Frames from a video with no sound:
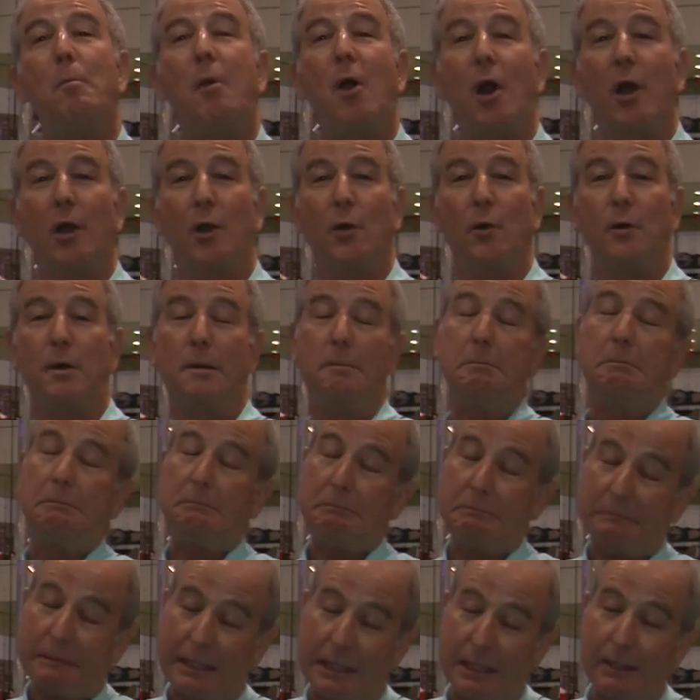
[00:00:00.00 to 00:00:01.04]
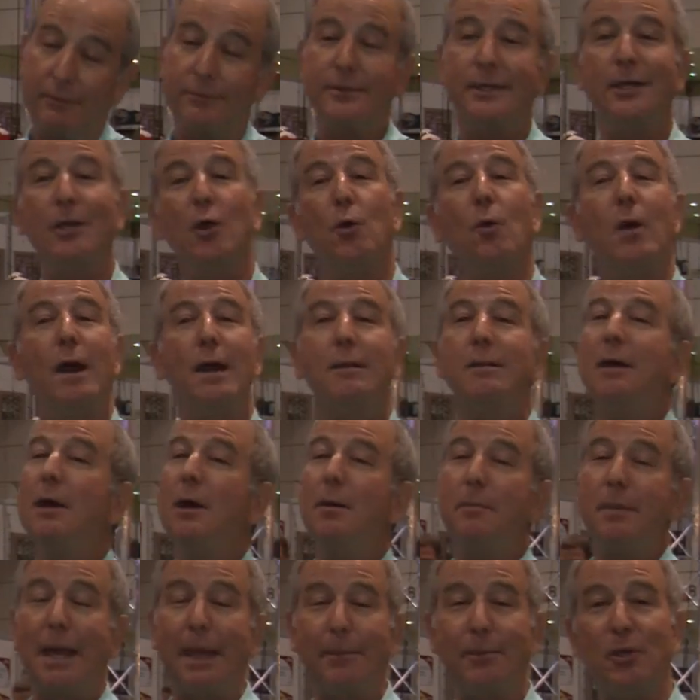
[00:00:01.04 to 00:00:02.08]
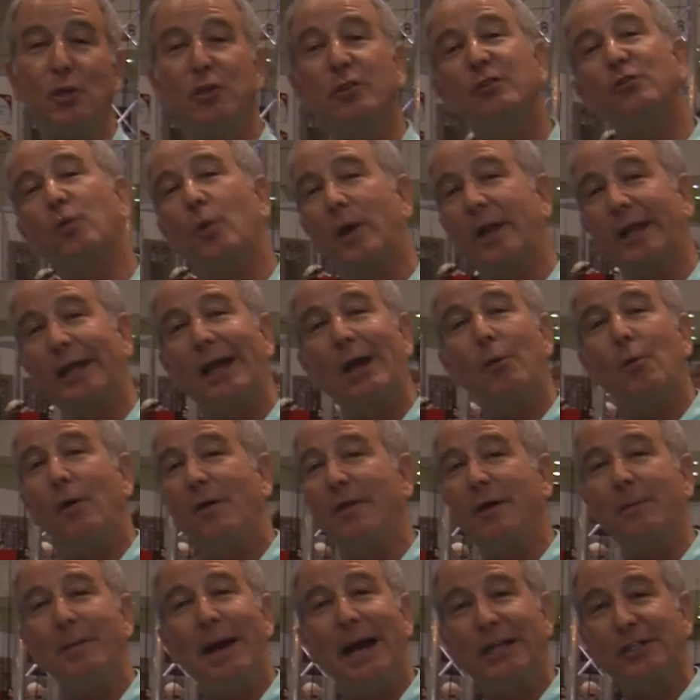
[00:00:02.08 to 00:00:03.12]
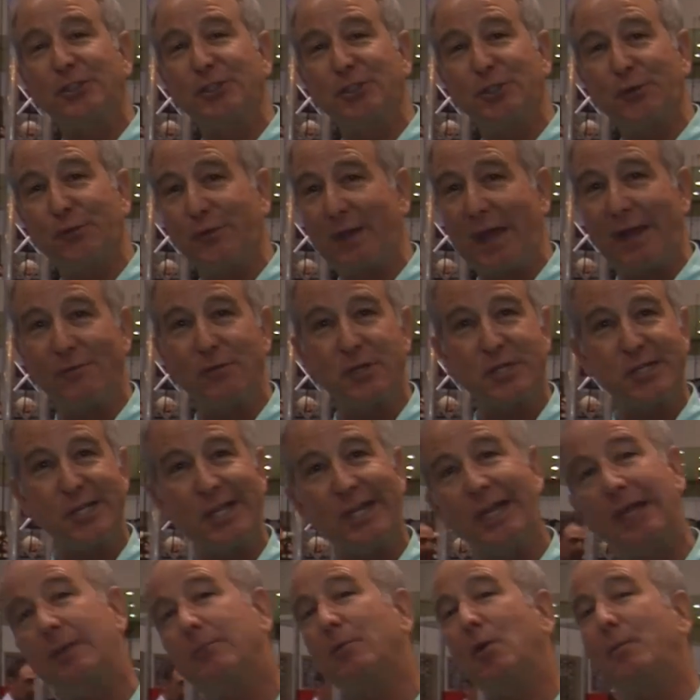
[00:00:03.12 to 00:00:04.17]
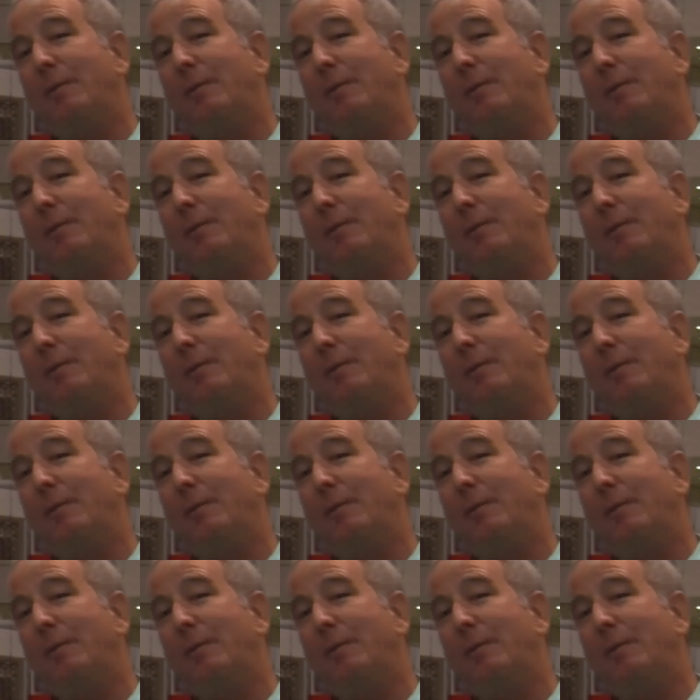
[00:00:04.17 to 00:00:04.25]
borrow them. Well, you know what? Maybe you just want to get one that matches your favorite team or